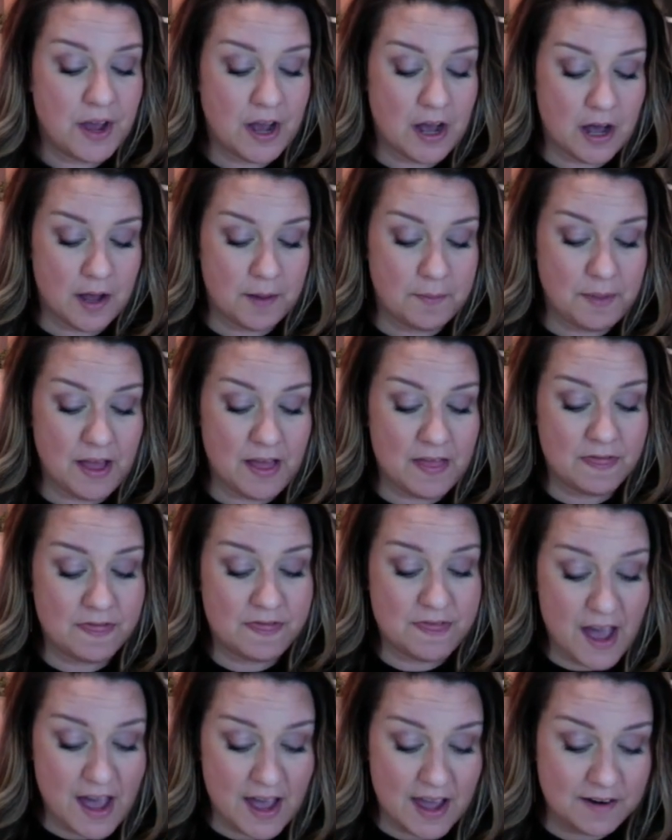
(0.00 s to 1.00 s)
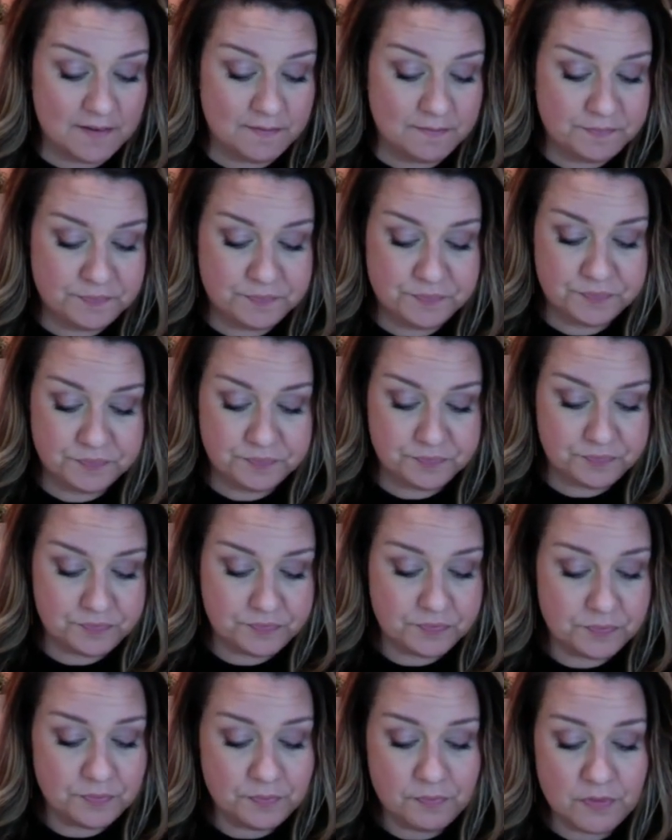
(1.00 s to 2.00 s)
And then
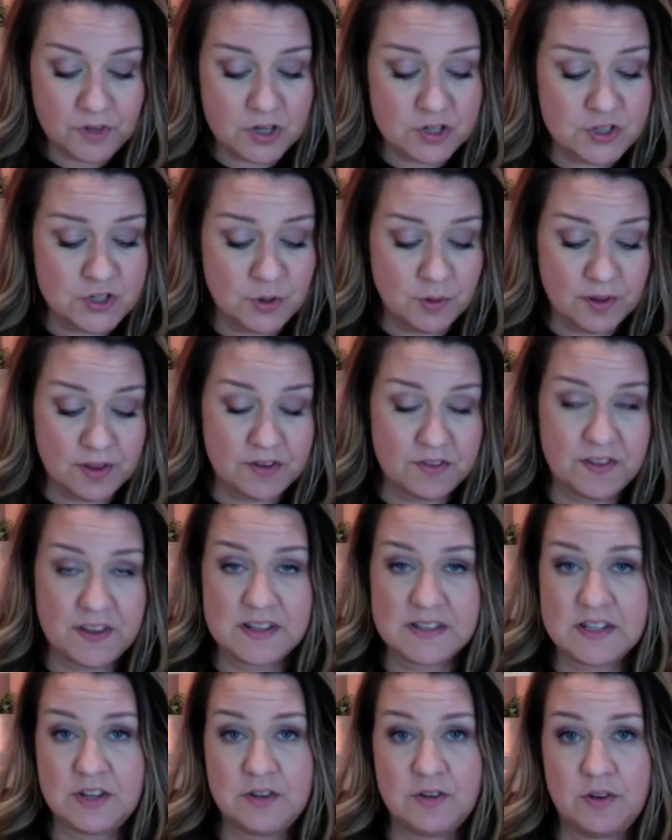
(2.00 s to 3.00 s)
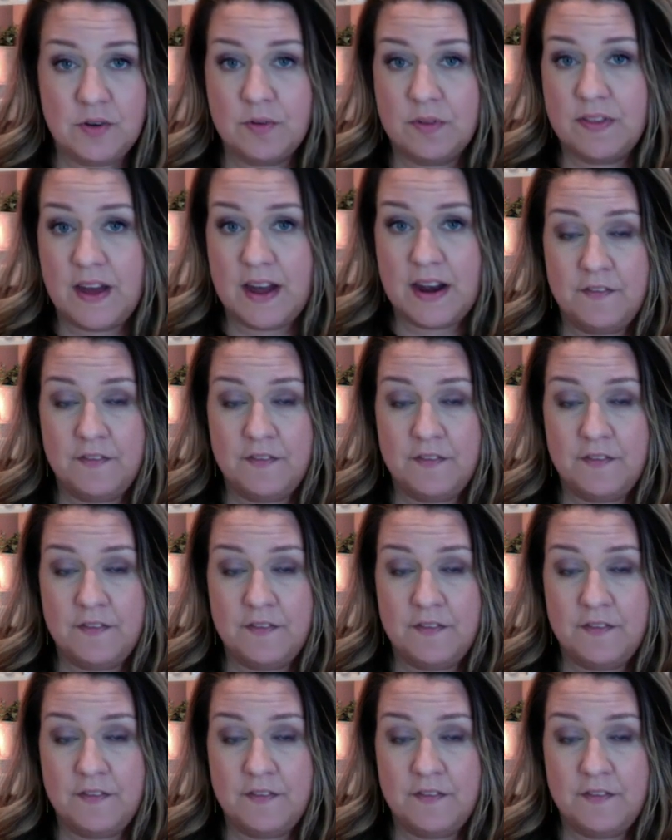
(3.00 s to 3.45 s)
two other things that you do.